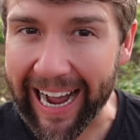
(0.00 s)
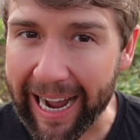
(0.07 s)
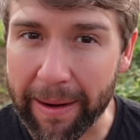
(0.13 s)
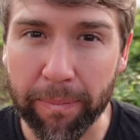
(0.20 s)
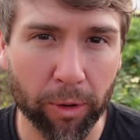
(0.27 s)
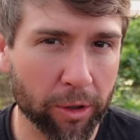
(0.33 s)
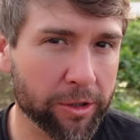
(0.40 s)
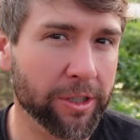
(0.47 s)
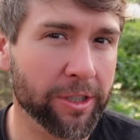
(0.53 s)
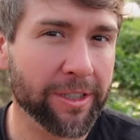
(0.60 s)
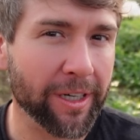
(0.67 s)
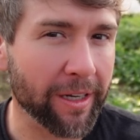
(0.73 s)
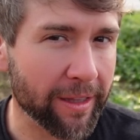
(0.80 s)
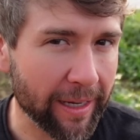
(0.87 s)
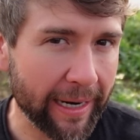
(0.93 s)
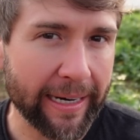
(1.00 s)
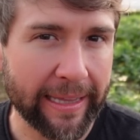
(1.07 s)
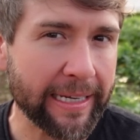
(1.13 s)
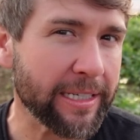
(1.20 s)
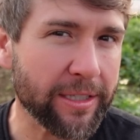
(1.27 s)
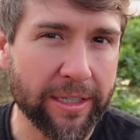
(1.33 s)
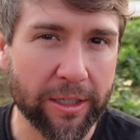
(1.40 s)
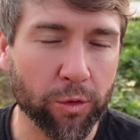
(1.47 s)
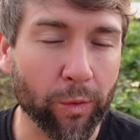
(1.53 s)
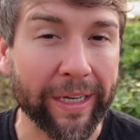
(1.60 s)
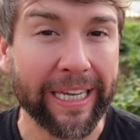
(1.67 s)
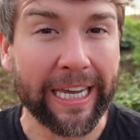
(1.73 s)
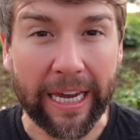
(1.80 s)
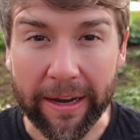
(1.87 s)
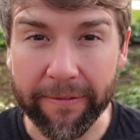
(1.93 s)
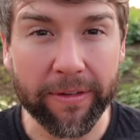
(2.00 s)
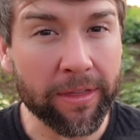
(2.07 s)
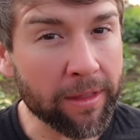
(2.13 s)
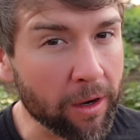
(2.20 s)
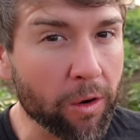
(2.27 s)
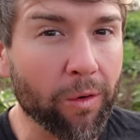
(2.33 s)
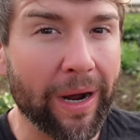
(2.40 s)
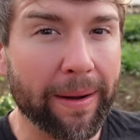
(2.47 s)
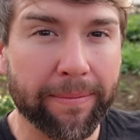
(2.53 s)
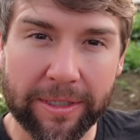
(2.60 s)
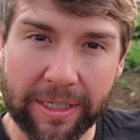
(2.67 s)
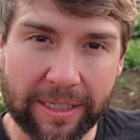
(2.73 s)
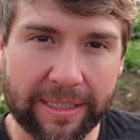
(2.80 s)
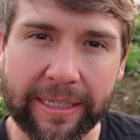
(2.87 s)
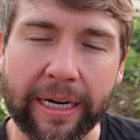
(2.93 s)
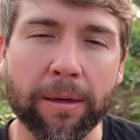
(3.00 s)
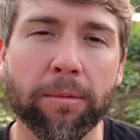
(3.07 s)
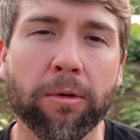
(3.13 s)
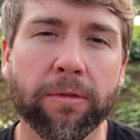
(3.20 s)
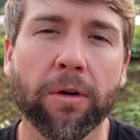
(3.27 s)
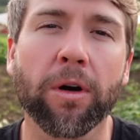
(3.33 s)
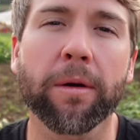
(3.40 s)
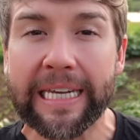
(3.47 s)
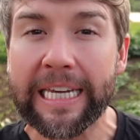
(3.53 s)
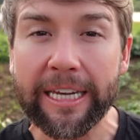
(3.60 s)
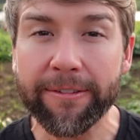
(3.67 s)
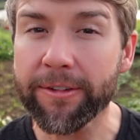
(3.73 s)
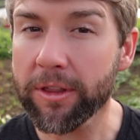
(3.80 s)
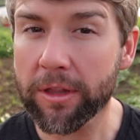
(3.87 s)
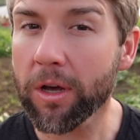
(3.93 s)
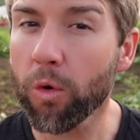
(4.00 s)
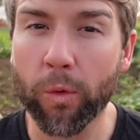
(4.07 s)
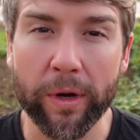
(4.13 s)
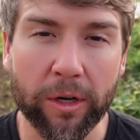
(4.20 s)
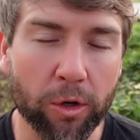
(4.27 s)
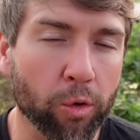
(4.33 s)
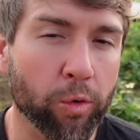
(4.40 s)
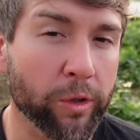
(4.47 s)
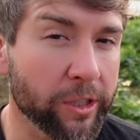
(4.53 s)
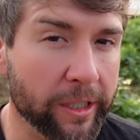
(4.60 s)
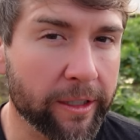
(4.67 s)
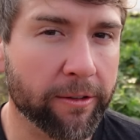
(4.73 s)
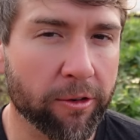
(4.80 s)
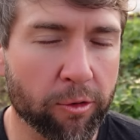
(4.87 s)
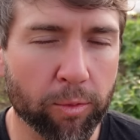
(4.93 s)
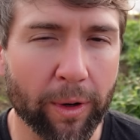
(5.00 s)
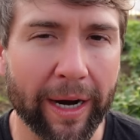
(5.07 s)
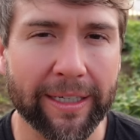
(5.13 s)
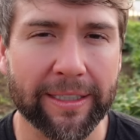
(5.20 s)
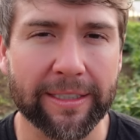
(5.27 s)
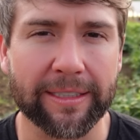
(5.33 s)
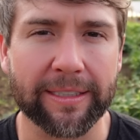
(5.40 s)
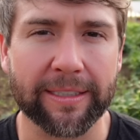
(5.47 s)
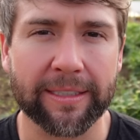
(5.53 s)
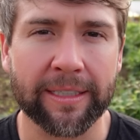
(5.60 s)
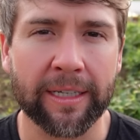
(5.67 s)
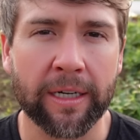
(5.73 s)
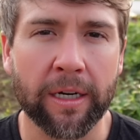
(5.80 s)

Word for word: I purchased a lot of these this week, even though I'm a sustainable farm, even though we do regenerative practices.